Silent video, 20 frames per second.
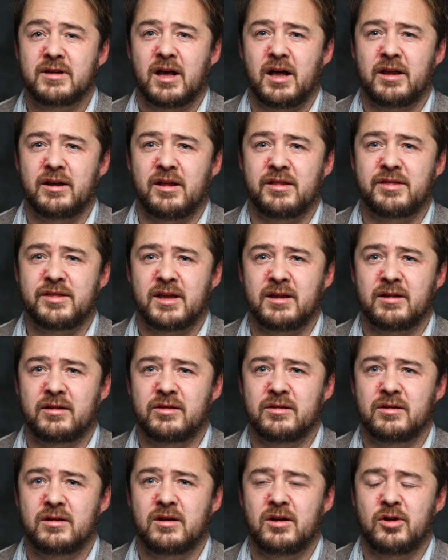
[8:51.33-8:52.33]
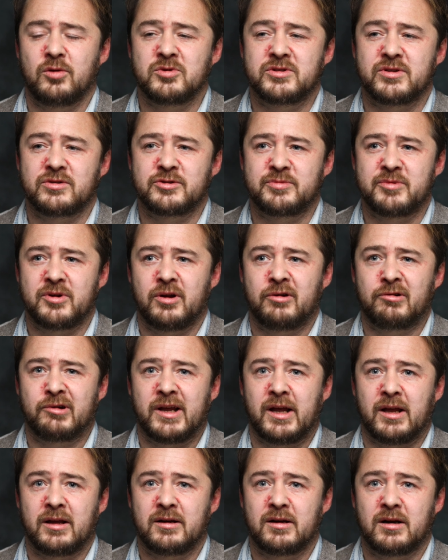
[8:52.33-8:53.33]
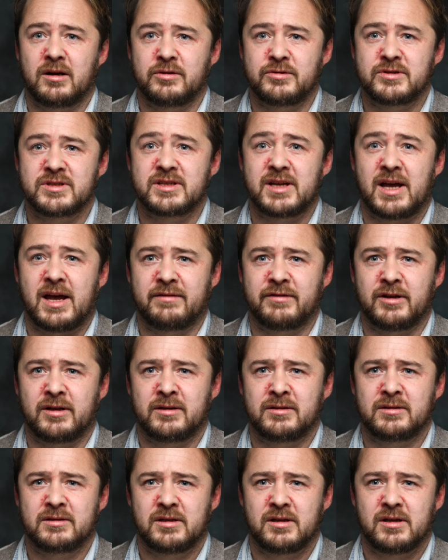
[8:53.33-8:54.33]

And I think that Homeless Entrepreneur are getting close to having